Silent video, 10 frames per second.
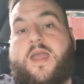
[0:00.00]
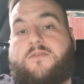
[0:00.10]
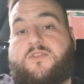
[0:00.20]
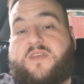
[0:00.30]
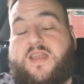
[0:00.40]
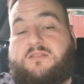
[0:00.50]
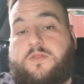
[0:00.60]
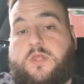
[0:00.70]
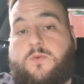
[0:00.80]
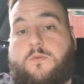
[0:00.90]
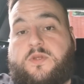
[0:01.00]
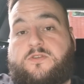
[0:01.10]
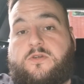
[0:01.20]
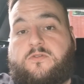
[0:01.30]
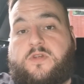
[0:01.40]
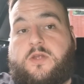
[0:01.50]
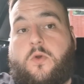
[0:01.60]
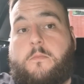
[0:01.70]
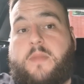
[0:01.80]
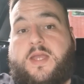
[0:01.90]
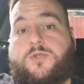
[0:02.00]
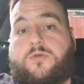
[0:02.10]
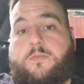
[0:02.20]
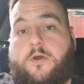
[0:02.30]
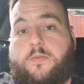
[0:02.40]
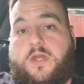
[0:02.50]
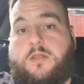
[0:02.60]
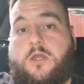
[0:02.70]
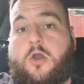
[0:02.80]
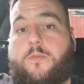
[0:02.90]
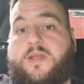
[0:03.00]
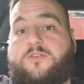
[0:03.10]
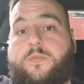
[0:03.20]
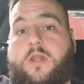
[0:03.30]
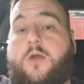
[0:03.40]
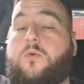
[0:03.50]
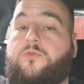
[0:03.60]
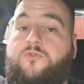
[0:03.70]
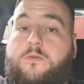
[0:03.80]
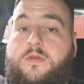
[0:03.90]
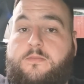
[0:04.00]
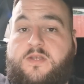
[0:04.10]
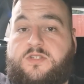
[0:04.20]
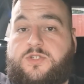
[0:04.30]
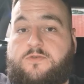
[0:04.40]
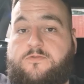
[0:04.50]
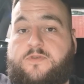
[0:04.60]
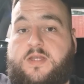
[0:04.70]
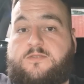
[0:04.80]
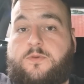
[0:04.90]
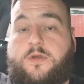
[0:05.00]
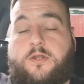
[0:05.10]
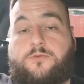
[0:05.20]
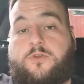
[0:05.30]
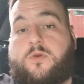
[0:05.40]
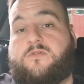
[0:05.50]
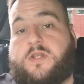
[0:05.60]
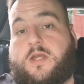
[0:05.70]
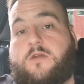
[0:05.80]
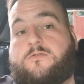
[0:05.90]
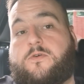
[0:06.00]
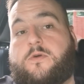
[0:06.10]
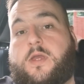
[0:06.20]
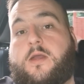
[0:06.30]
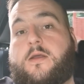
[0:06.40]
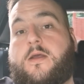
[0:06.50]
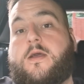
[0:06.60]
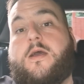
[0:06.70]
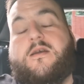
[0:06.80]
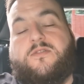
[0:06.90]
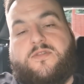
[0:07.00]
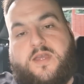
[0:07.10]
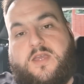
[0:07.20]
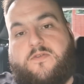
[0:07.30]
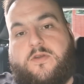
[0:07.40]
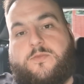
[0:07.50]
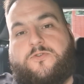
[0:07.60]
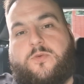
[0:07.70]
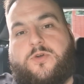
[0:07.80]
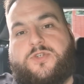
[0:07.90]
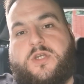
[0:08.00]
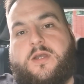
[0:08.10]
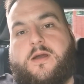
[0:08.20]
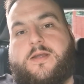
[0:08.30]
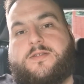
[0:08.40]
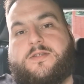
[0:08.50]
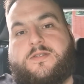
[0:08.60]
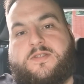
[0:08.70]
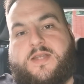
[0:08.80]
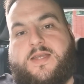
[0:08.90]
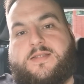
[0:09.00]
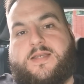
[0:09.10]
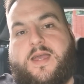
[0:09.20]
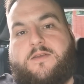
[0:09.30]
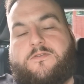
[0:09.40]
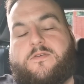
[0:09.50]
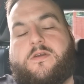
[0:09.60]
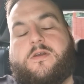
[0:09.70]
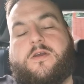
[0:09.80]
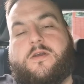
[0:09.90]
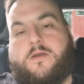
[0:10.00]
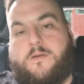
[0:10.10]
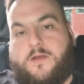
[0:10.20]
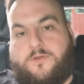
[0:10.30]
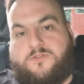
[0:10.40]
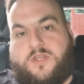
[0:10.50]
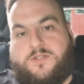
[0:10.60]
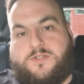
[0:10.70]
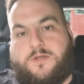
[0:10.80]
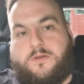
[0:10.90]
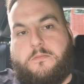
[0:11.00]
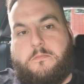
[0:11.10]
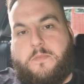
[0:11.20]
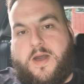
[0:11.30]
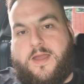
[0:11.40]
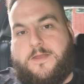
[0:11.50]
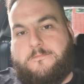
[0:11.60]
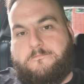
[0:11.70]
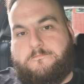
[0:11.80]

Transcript: If there's anything that you want me to do a video on, make sure you pop it in the comments below or drop me a message on Facebook and I'll do a video for you. Thank you very much for watching, guys. Stay safe. See you soon. Bye.